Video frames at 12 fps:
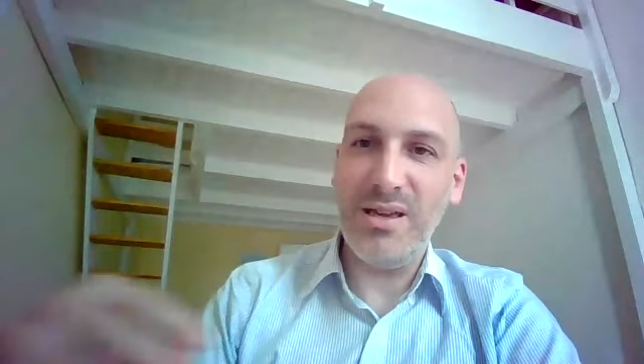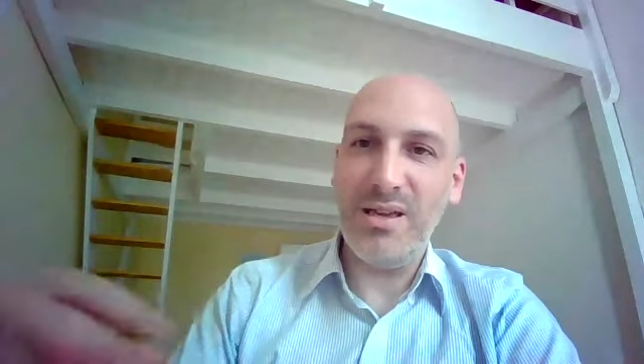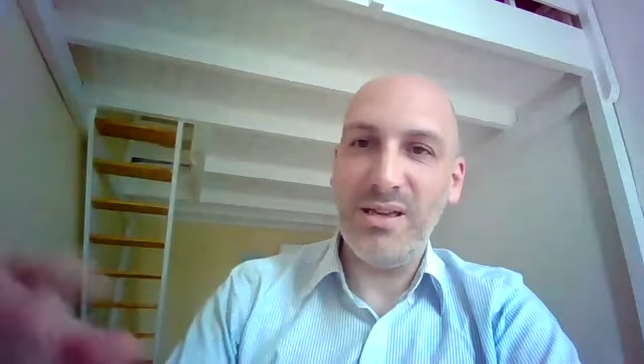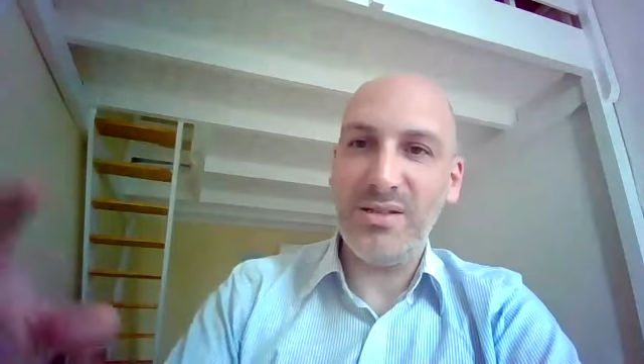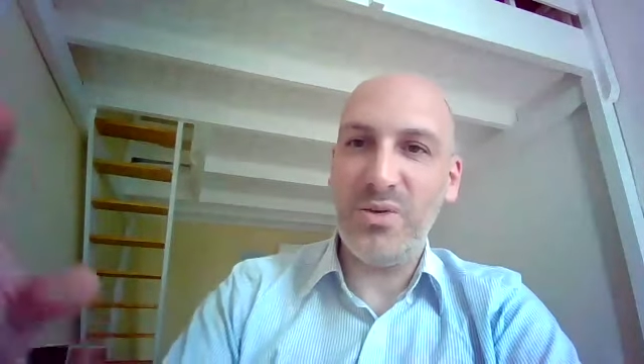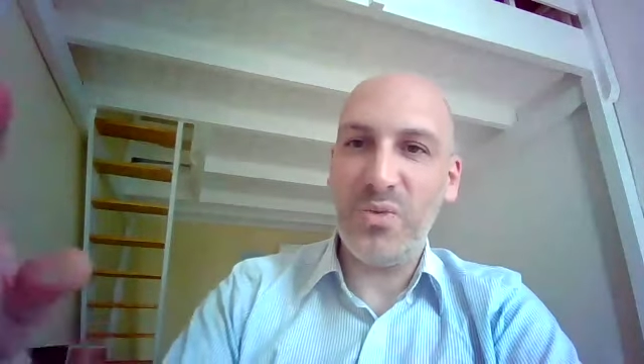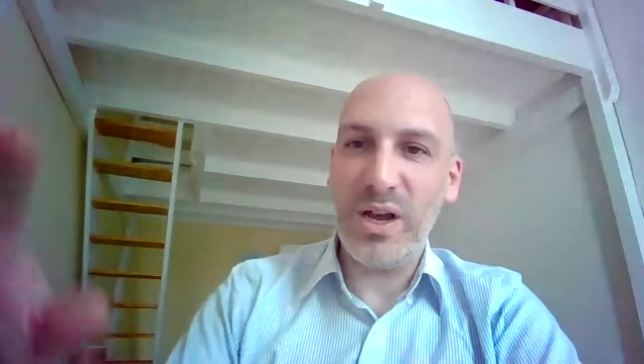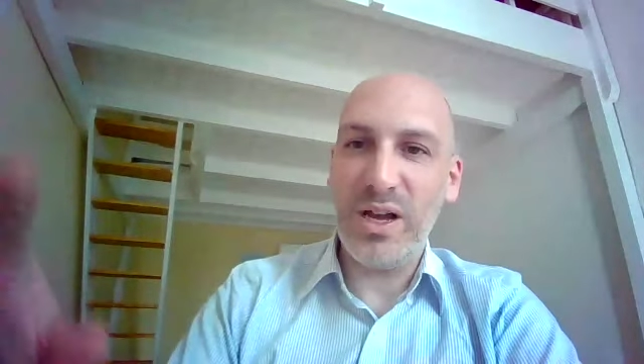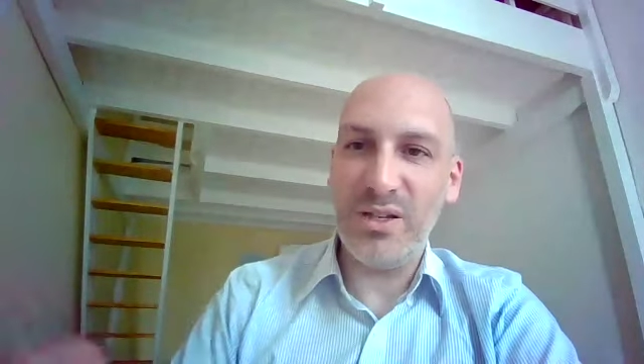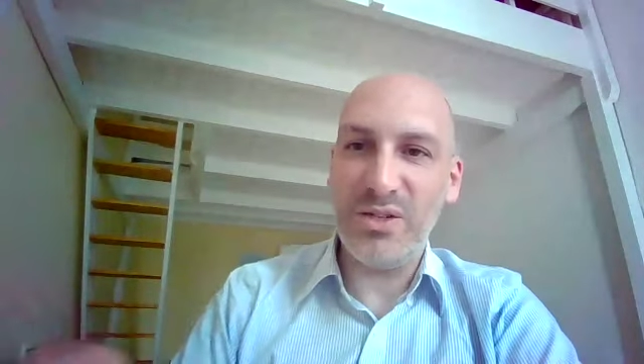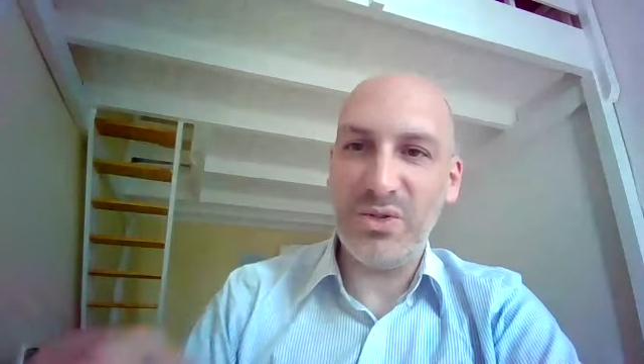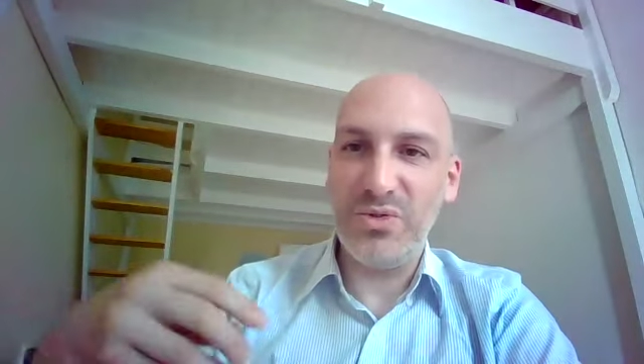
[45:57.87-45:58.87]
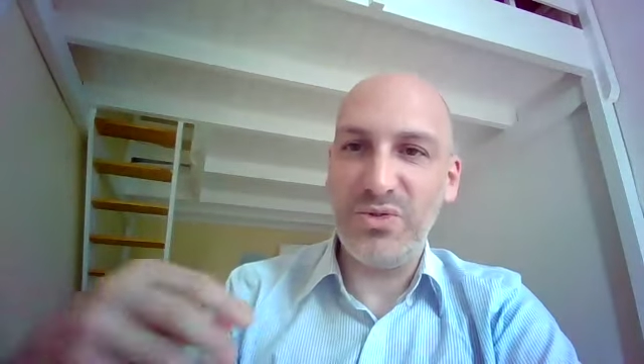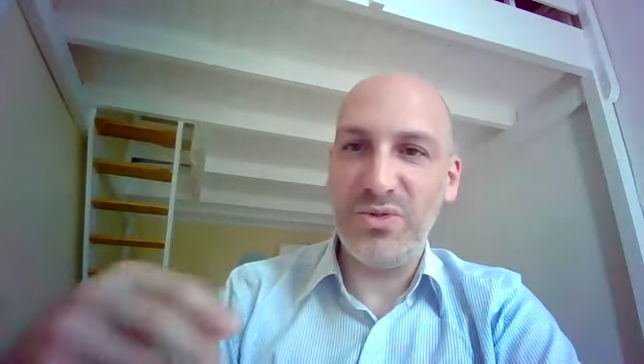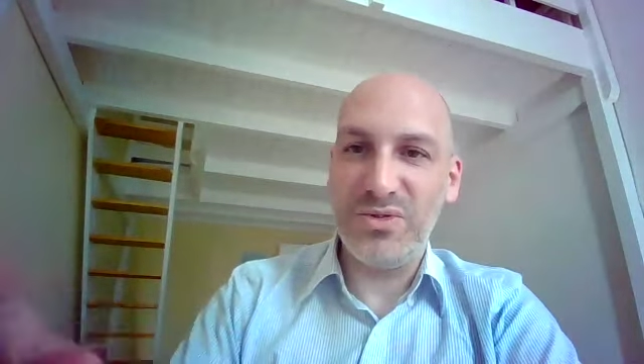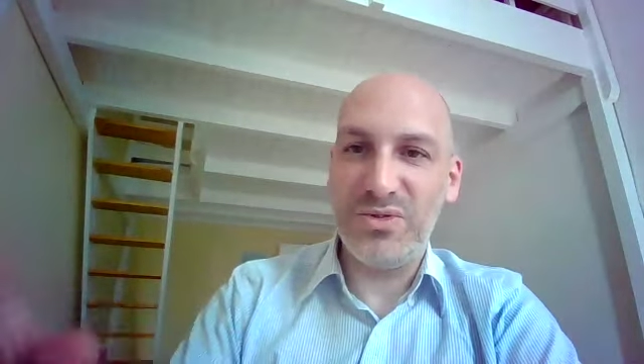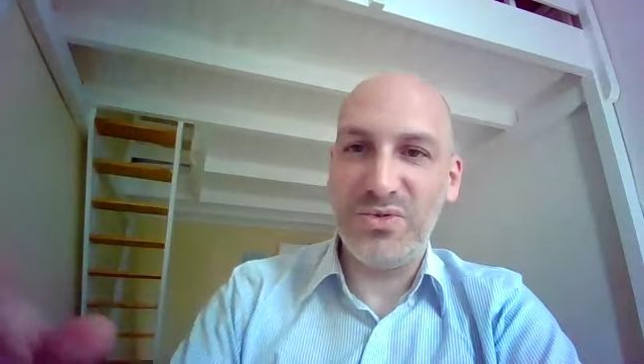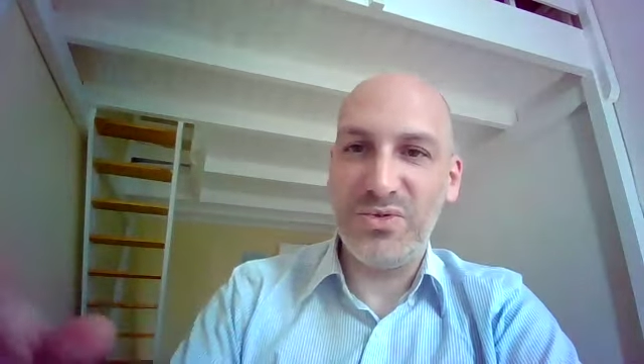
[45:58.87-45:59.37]
is a way
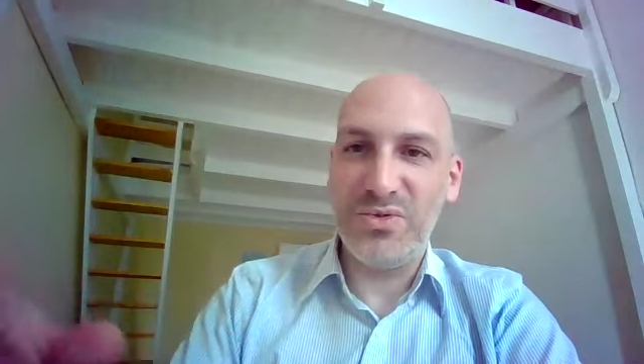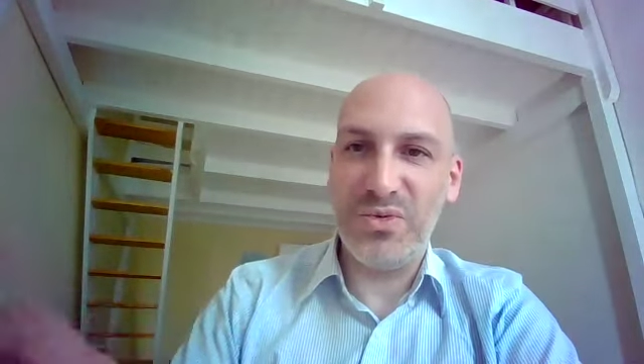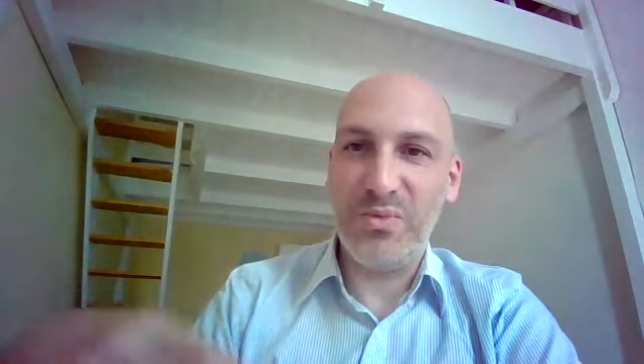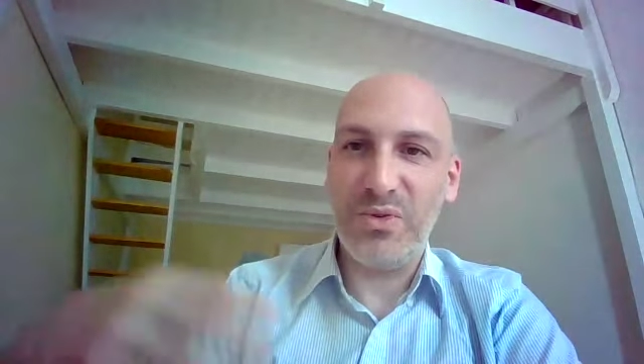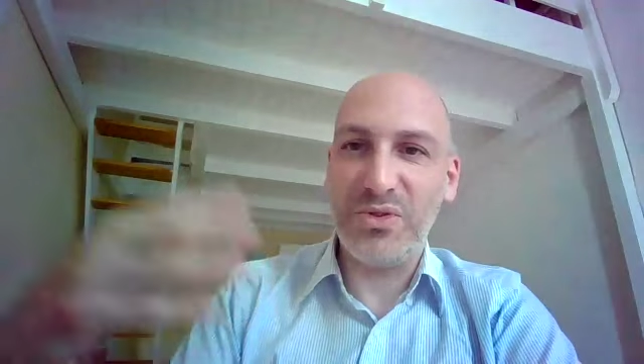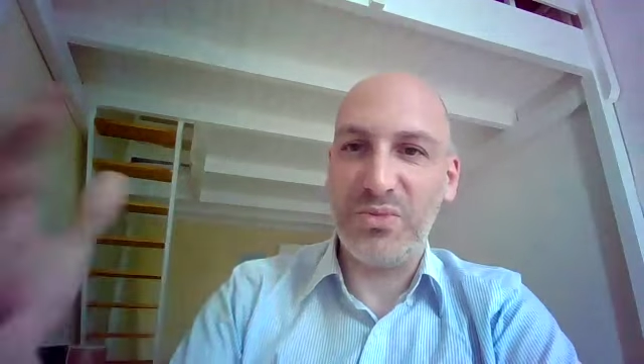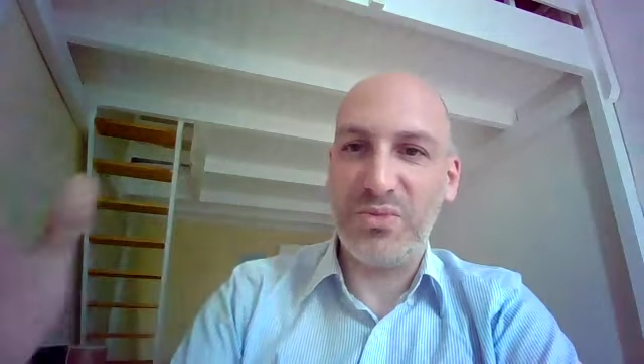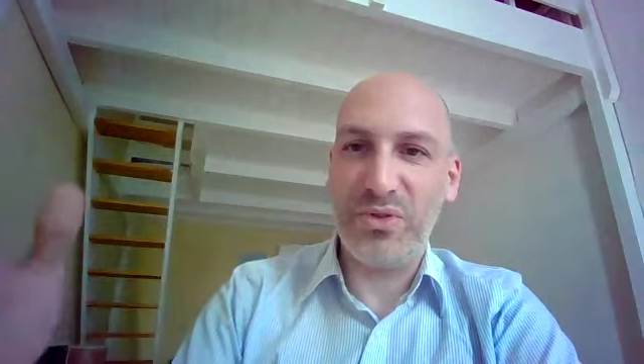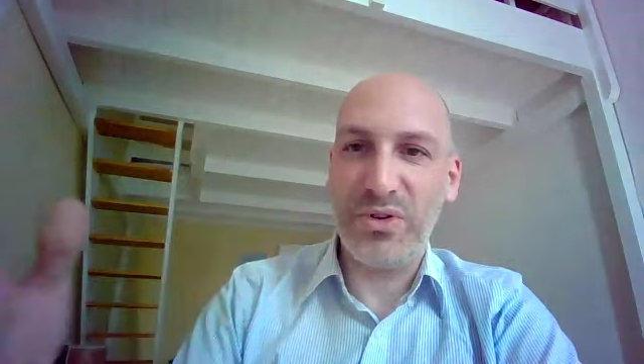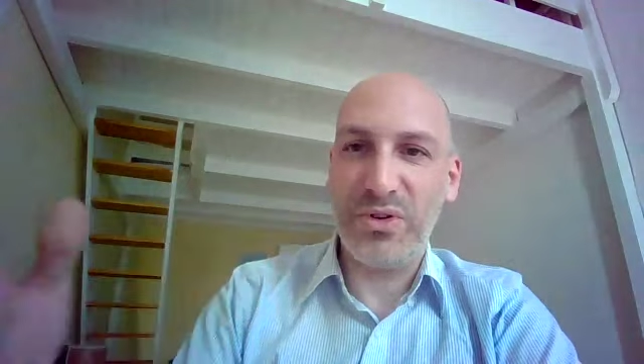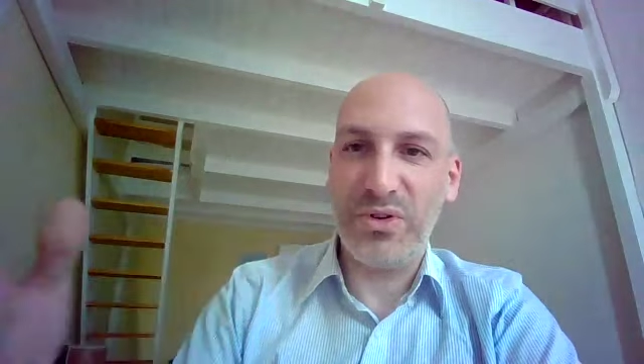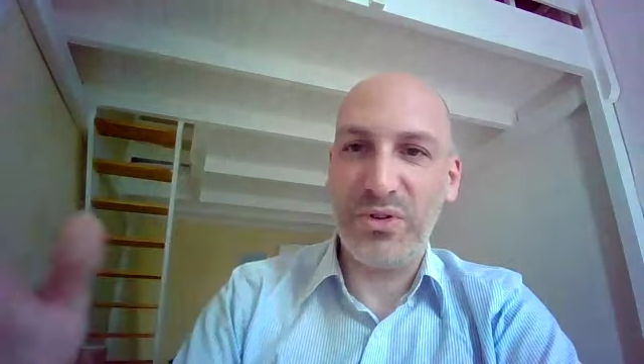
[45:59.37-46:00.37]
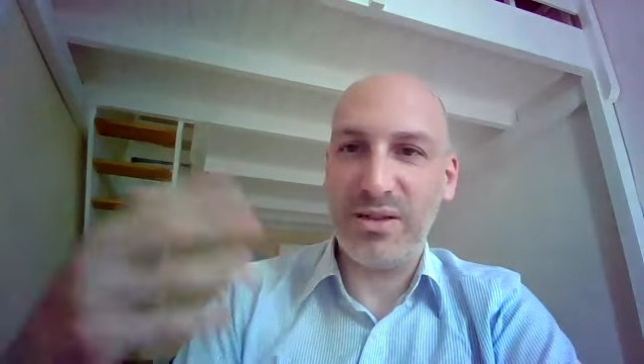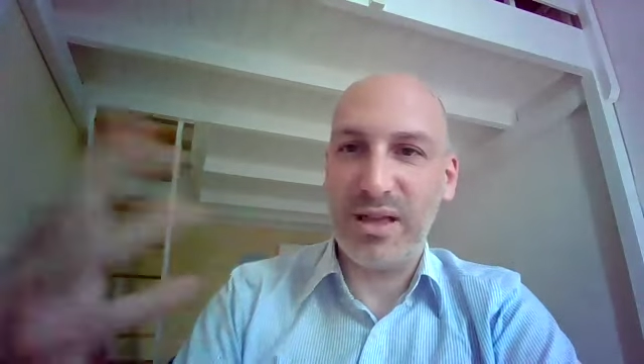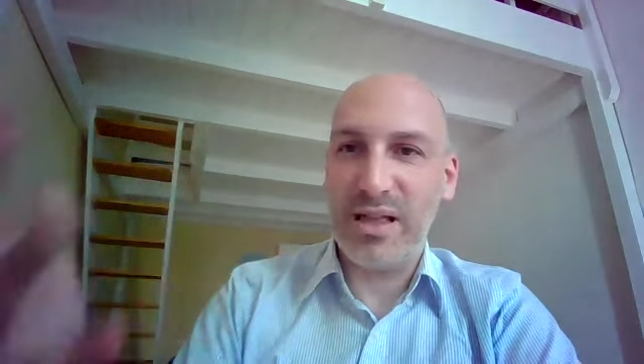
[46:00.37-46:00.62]
to report your progress